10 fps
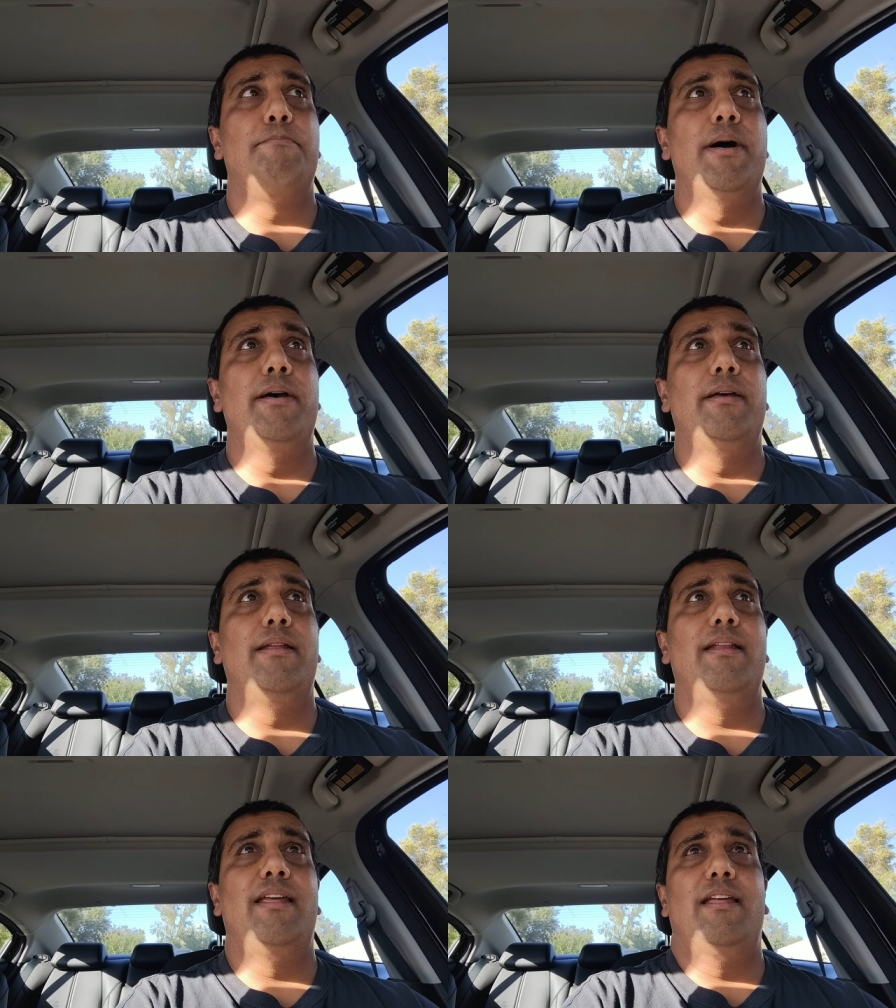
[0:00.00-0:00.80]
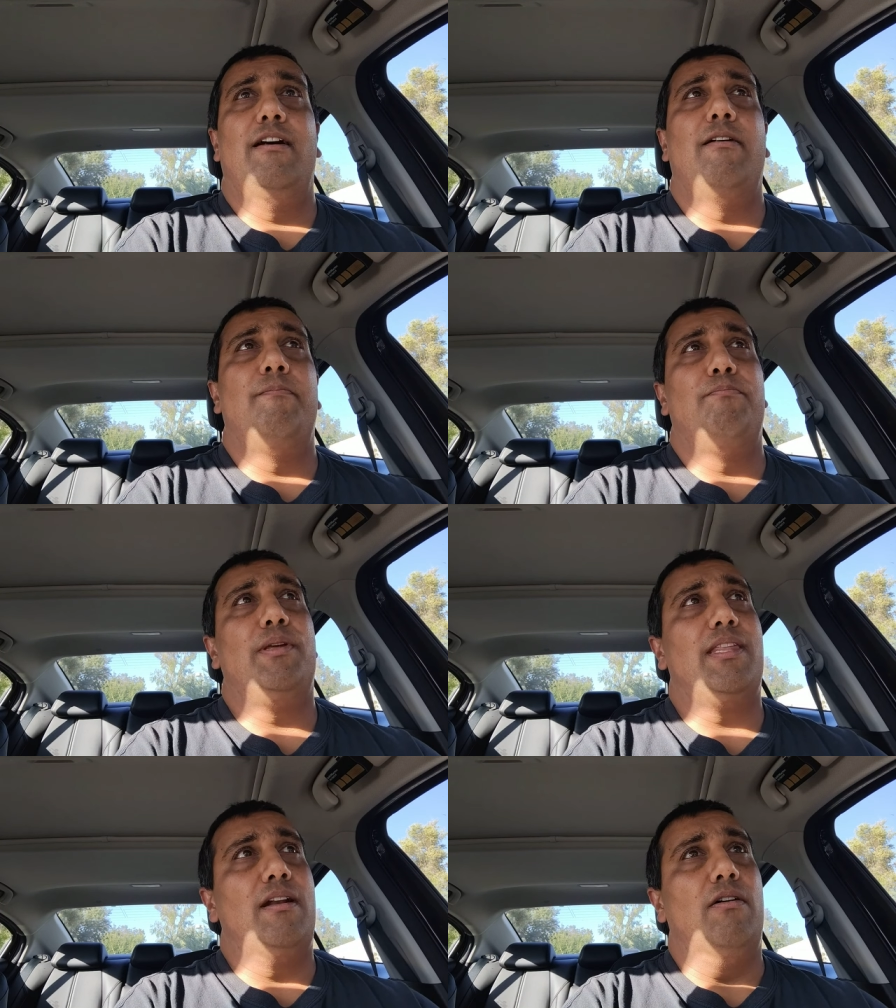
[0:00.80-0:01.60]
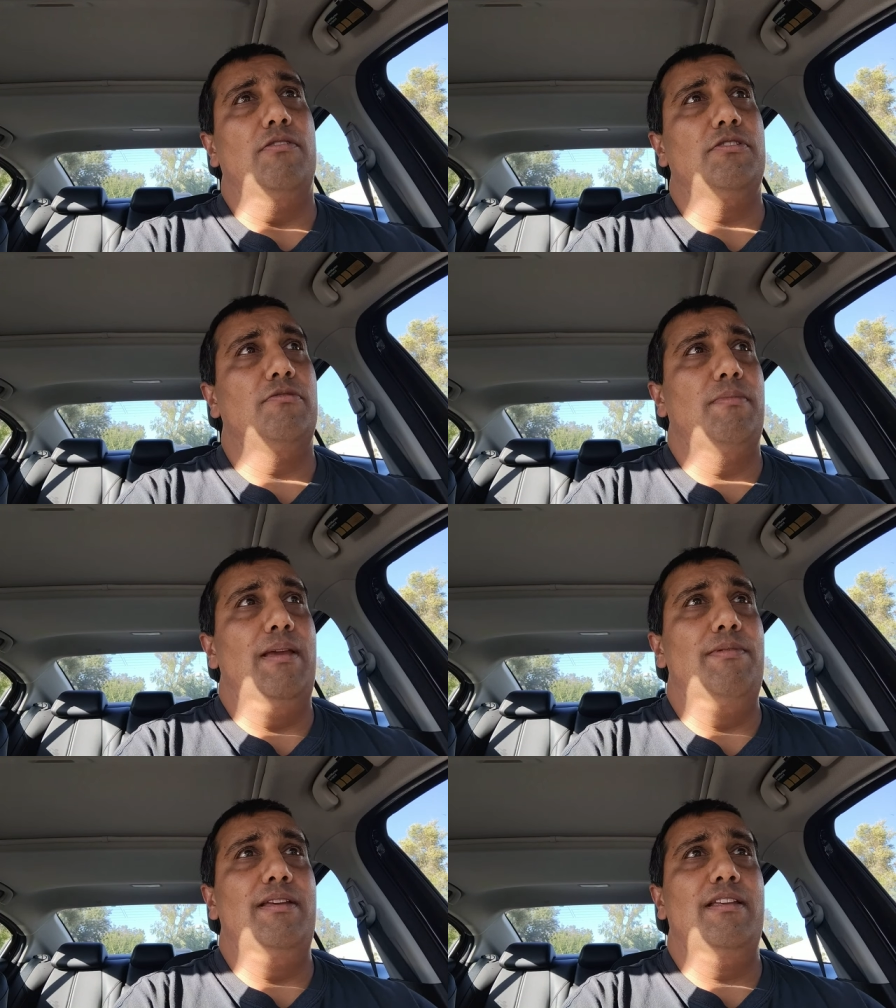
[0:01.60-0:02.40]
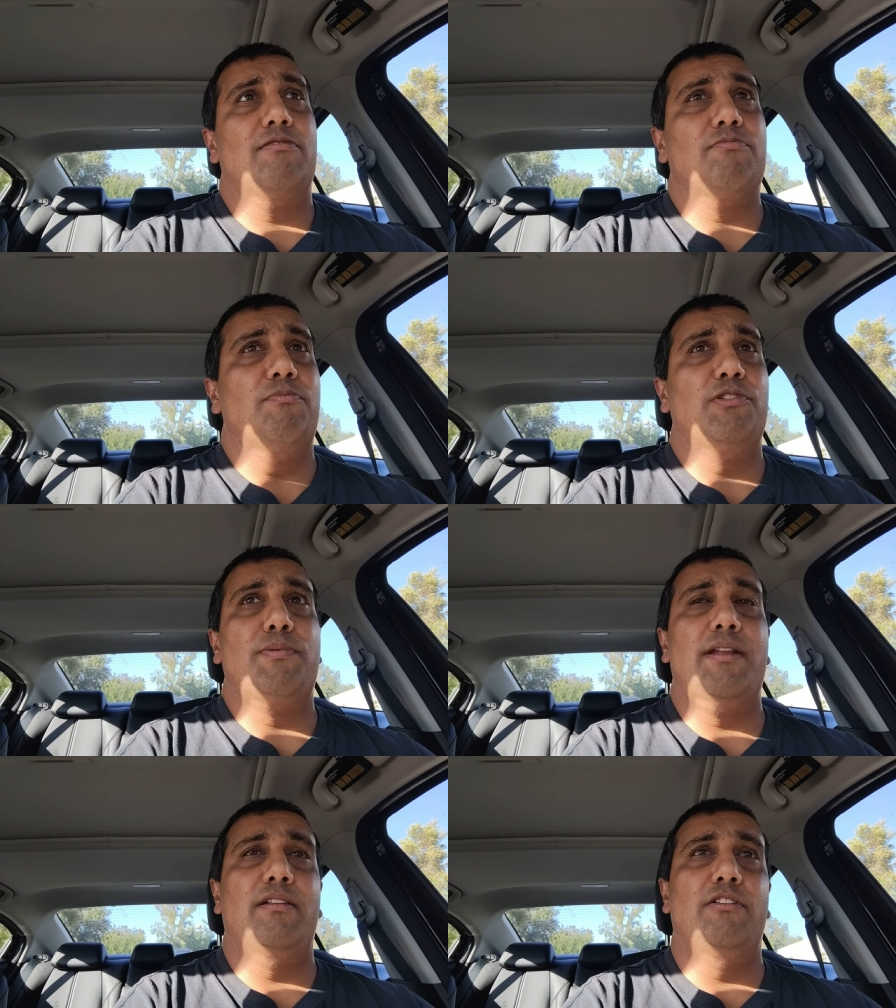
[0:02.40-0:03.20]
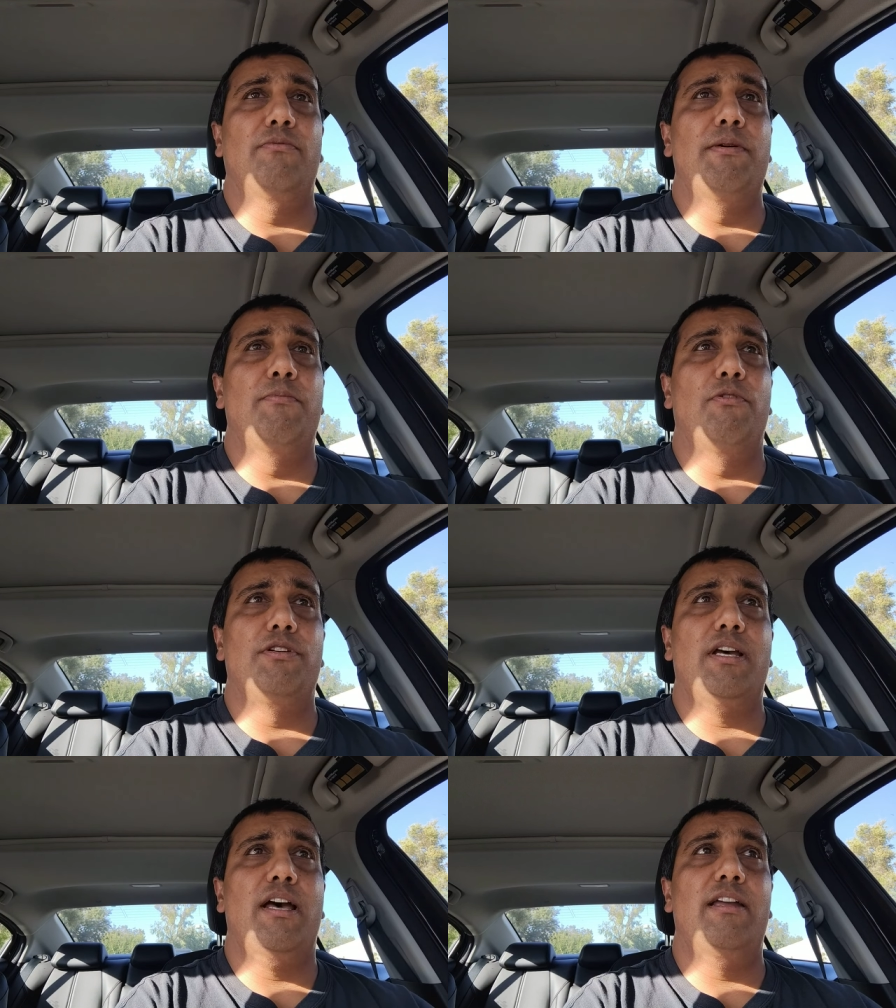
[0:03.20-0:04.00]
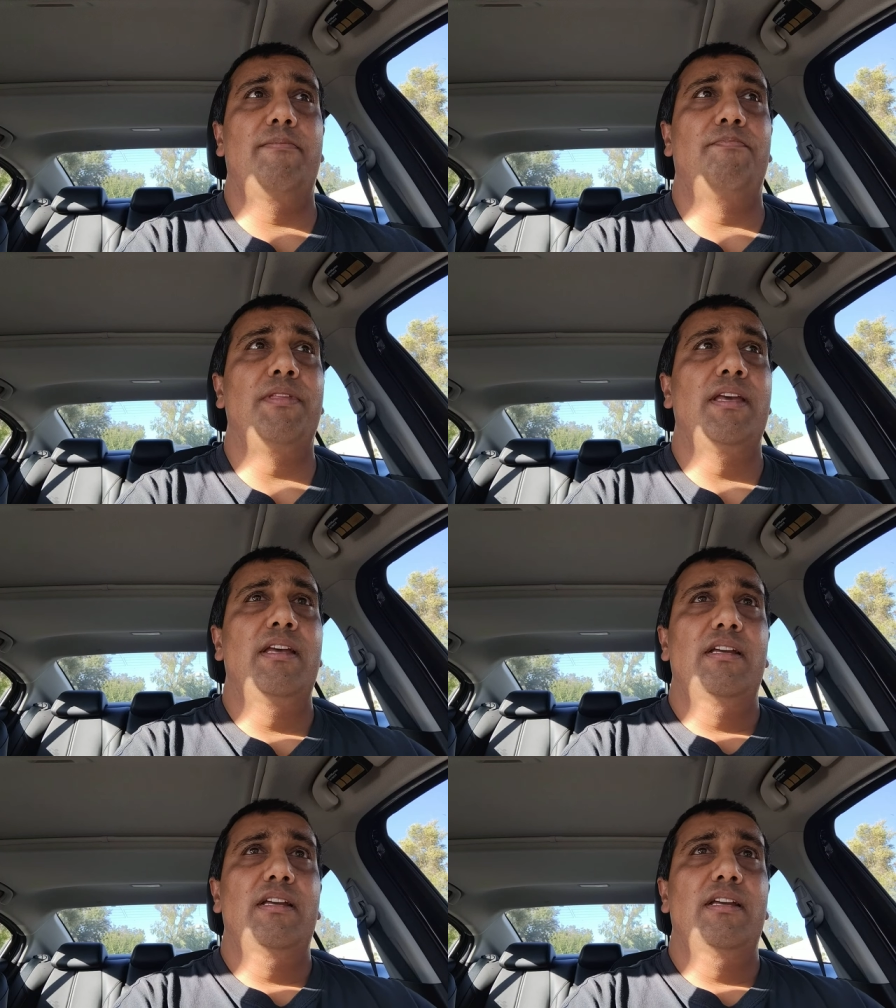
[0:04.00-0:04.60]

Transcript: But, um, but then also maybe spend a little bit more time.